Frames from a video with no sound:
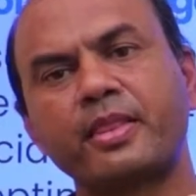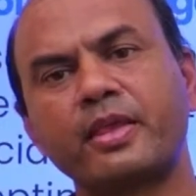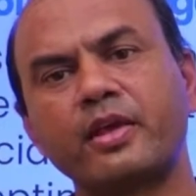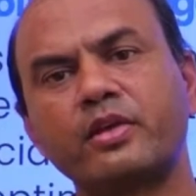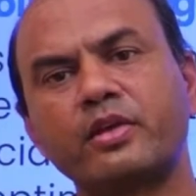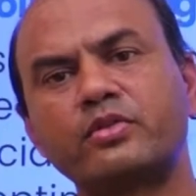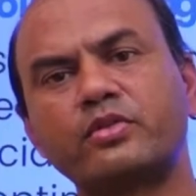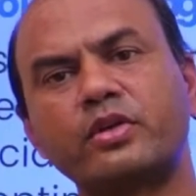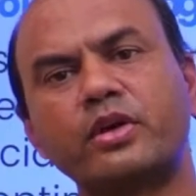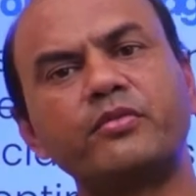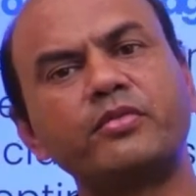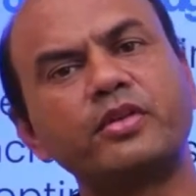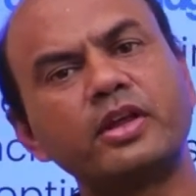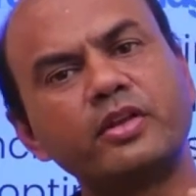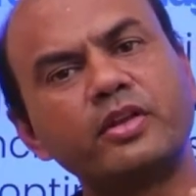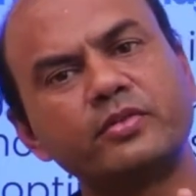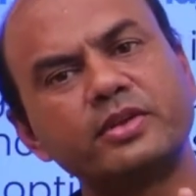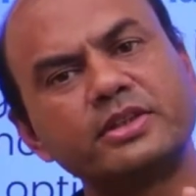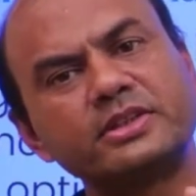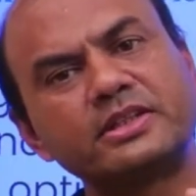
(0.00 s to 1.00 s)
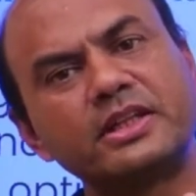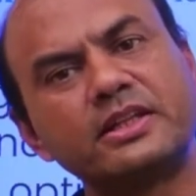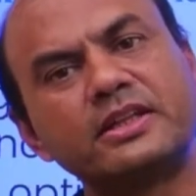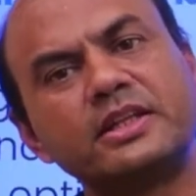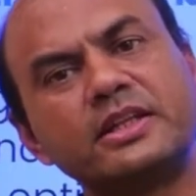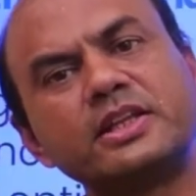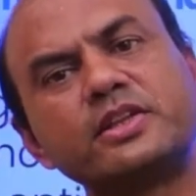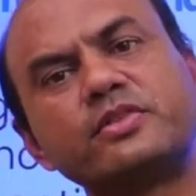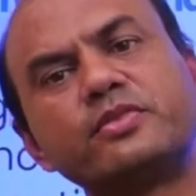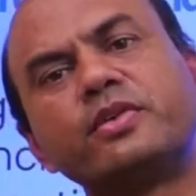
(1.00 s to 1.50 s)
So I have to invest in
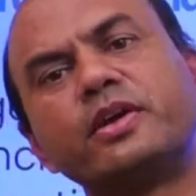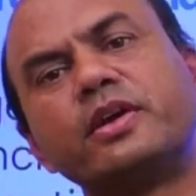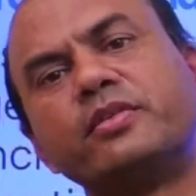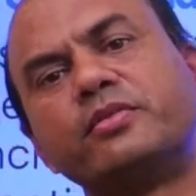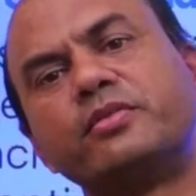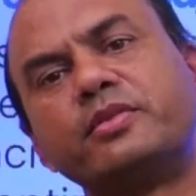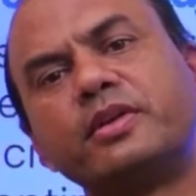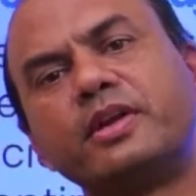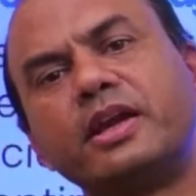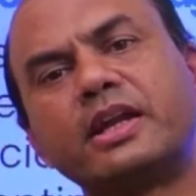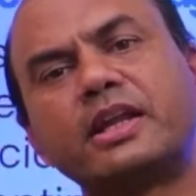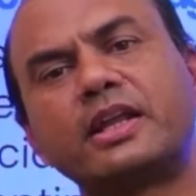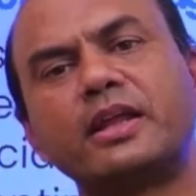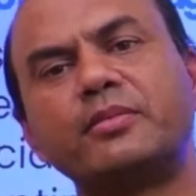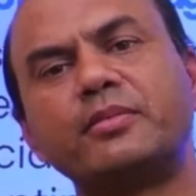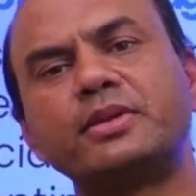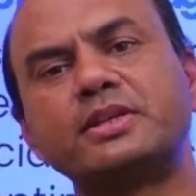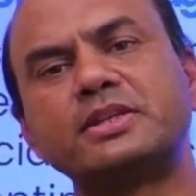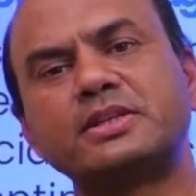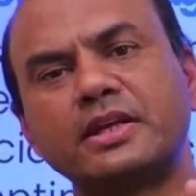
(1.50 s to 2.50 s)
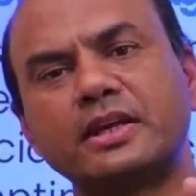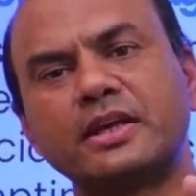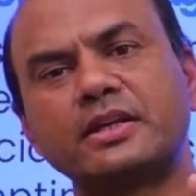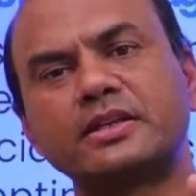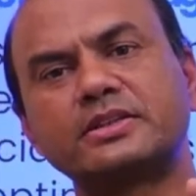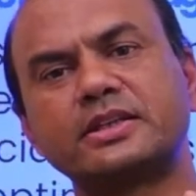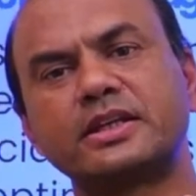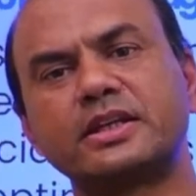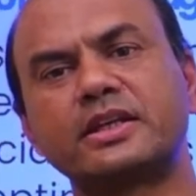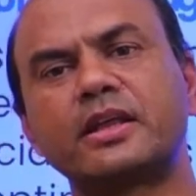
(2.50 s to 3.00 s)
these 5. It can be shares,
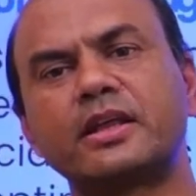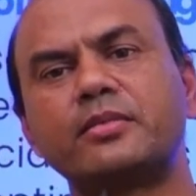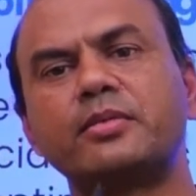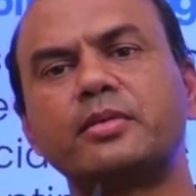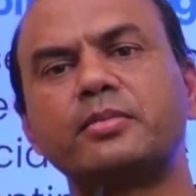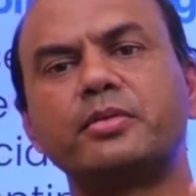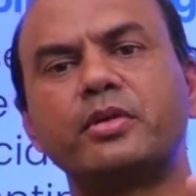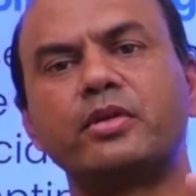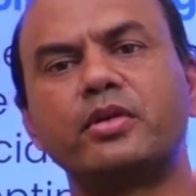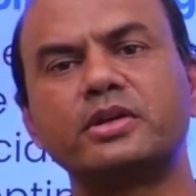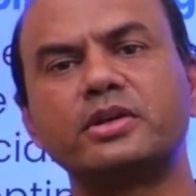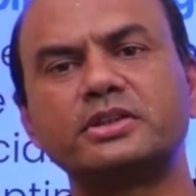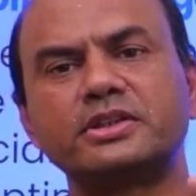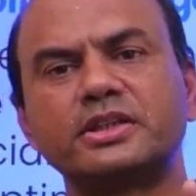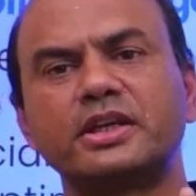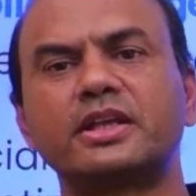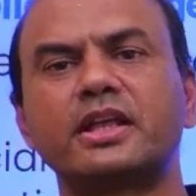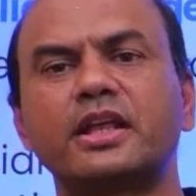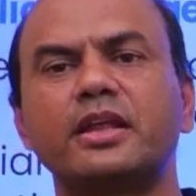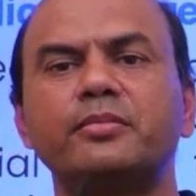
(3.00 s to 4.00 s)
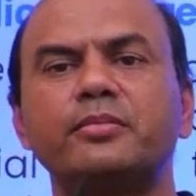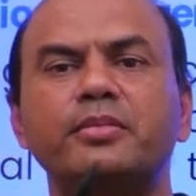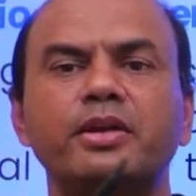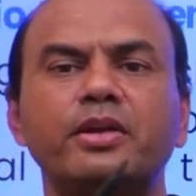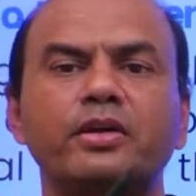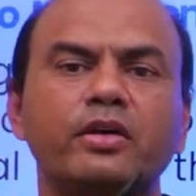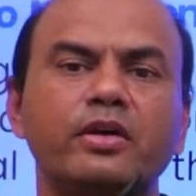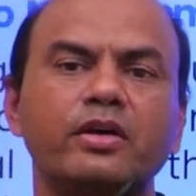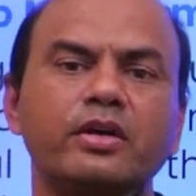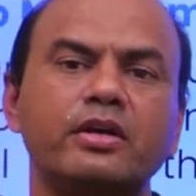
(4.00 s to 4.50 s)
it can be bonds, it can be
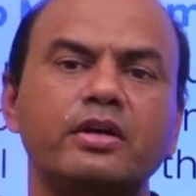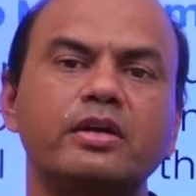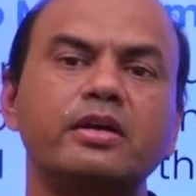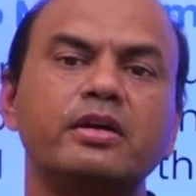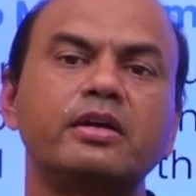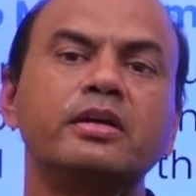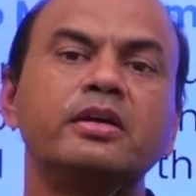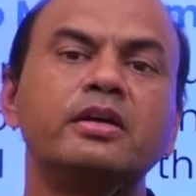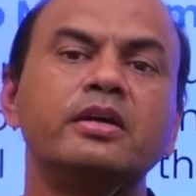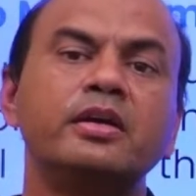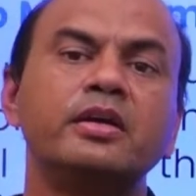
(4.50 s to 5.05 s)
your